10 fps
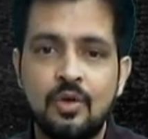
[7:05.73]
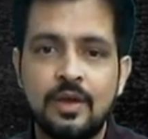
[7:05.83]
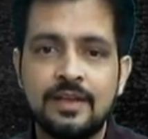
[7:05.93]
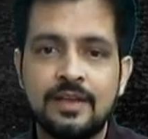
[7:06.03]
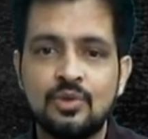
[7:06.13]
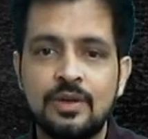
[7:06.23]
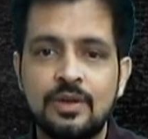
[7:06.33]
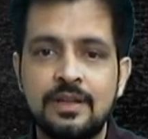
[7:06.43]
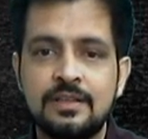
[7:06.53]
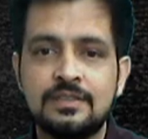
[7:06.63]
Okay, so
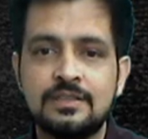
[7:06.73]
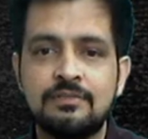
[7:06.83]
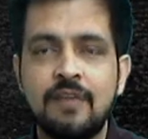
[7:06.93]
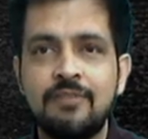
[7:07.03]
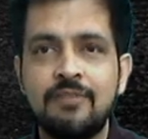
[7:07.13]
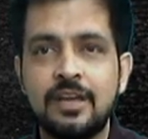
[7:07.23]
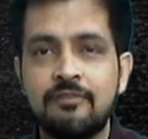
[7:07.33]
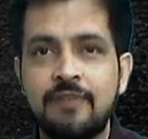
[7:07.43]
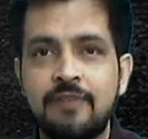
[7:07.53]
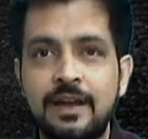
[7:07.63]
in this way we can
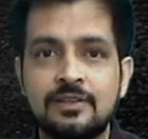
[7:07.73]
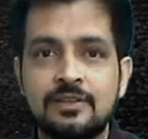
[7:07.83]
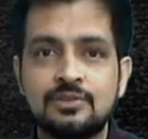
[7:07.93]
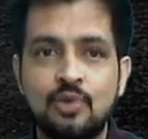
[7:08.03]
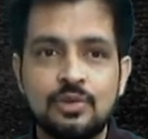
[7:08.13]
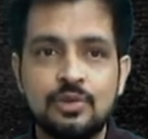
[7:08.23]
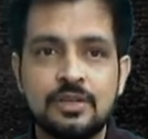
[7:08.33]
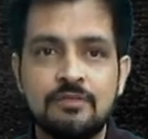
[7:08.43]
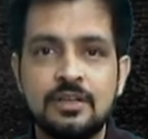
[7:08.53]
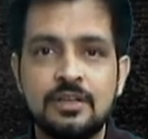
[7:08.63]
find the
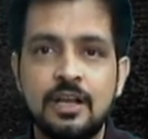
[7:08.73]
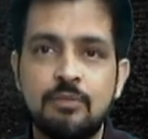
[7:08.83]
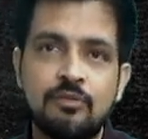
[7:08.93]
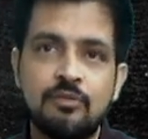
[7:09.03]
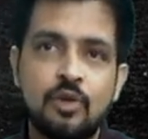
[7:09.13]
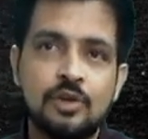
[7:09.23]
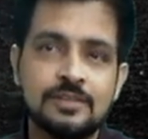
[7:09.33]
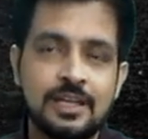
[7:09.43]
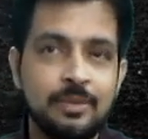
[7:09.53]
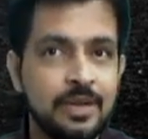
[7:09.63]
solution with the help of Gauss
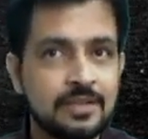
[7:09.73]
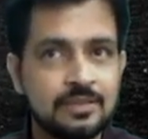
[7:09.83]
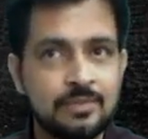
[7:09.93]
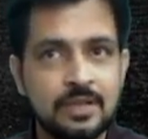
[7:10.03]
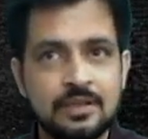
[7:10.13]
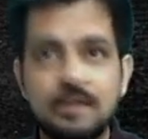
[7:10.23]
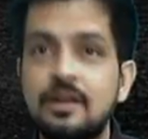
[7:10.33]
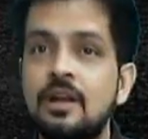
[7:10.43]
elimination method.